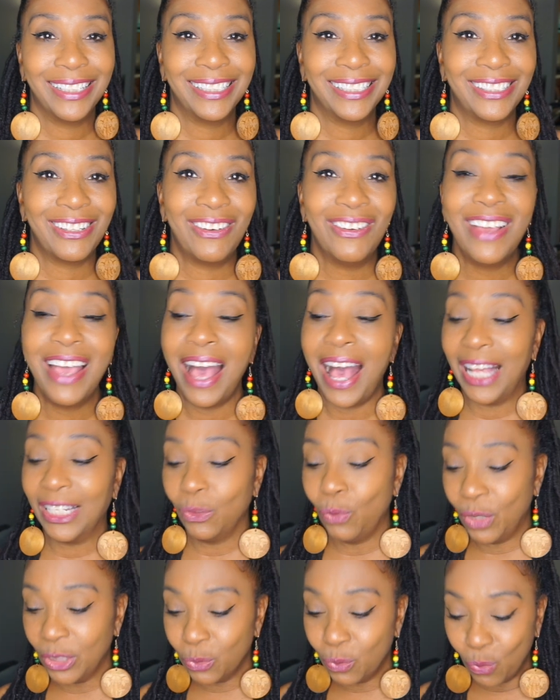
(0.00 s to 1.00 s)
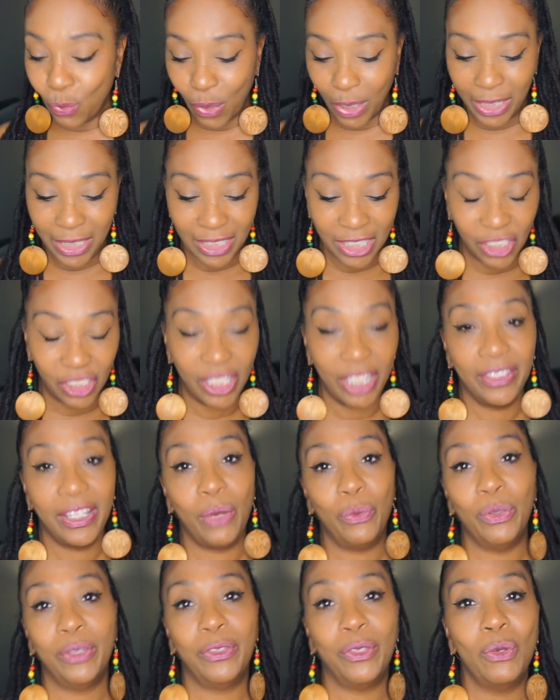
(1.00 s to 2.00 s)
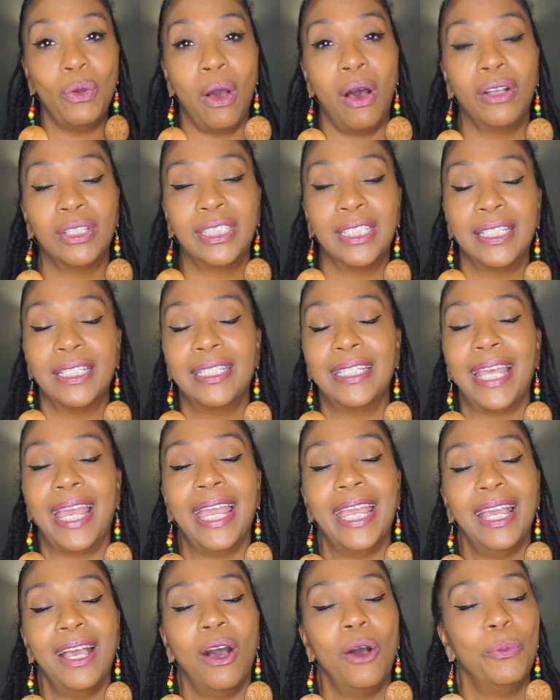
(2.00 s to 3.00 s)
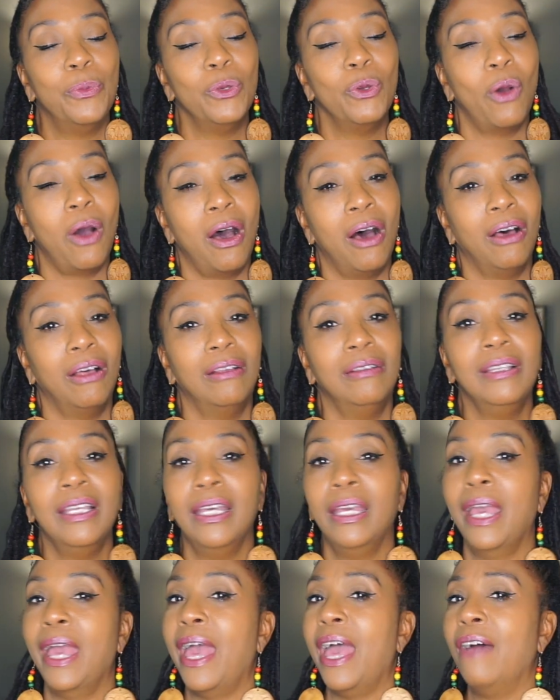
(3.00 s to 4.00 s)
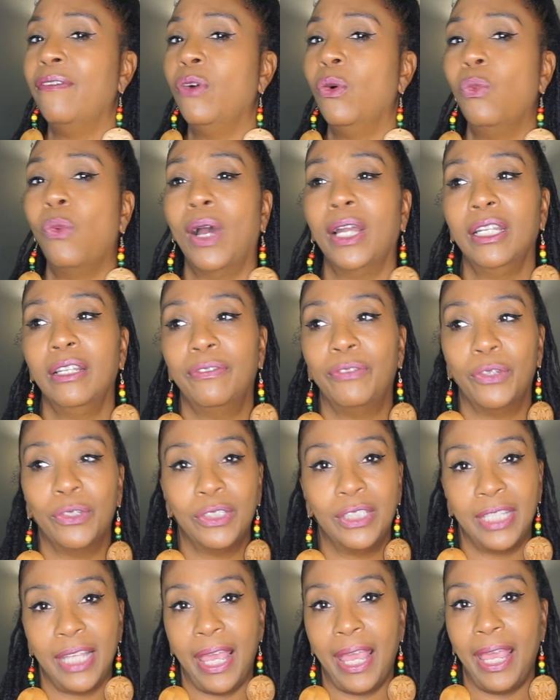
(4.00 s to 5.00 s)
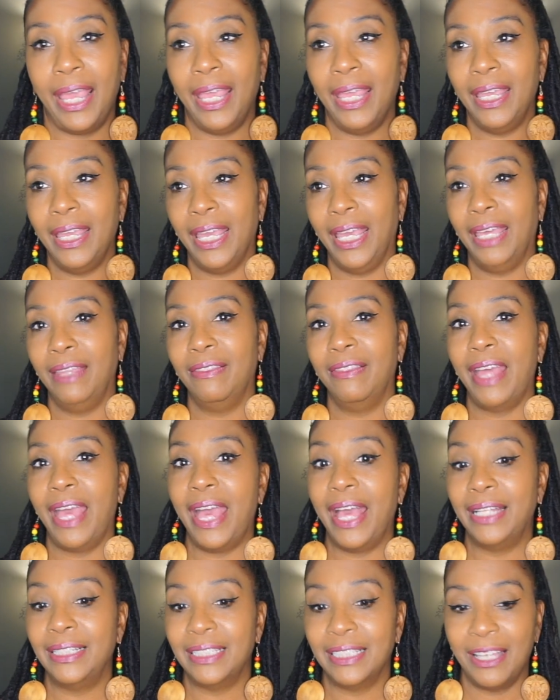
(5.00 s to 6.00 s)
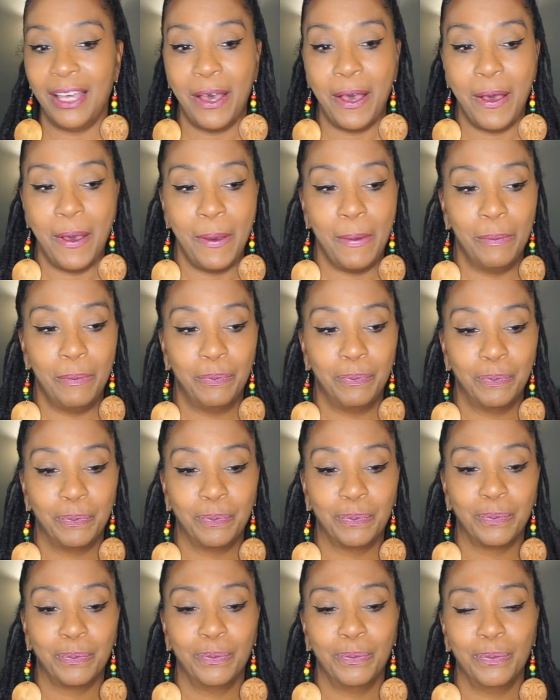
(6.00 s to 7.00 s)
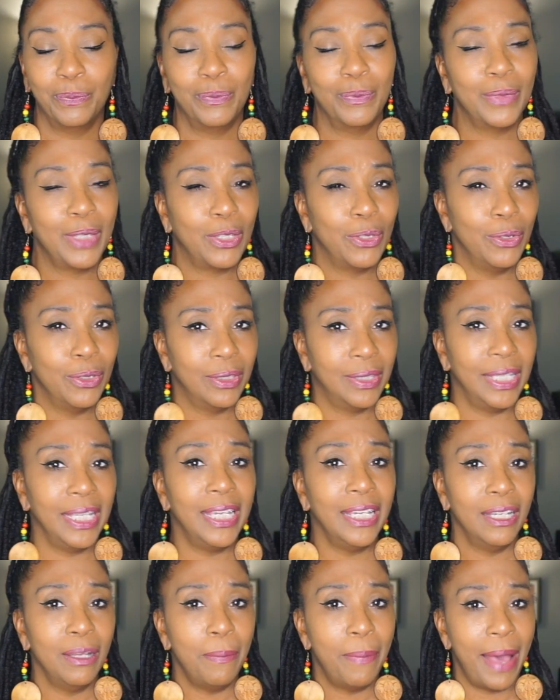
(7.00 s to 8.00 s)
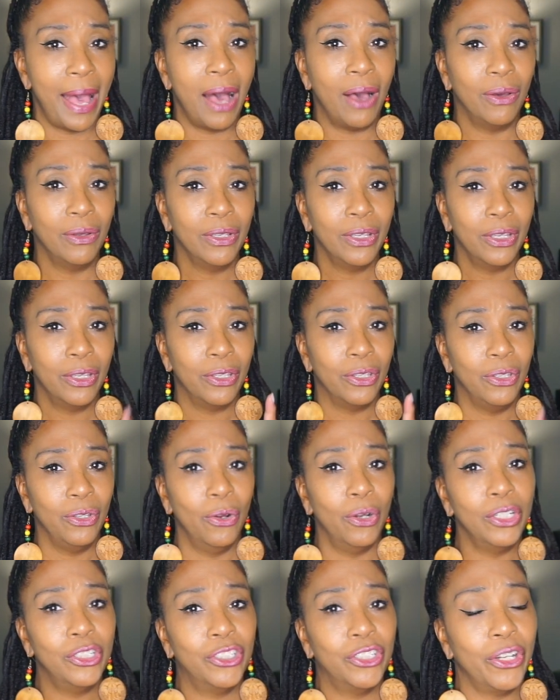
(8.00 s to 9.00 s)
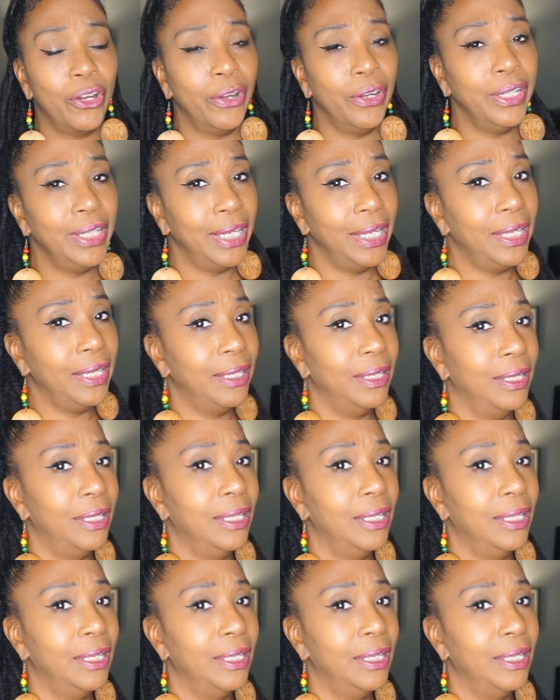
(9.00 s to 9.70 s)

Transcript: So I just wanted to share that with you all today. Hope you all have a wonderful day, and that um, you're thinking about your journey.